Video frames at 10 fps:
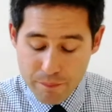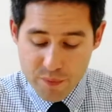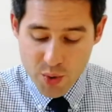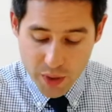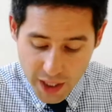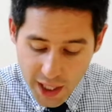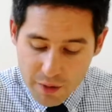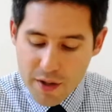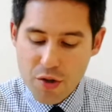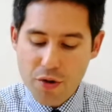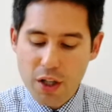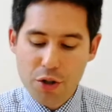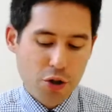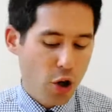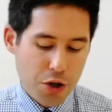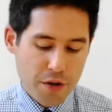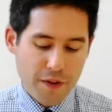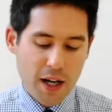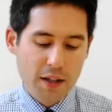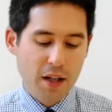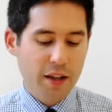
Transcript: So the king of Israel and Jehoshaphat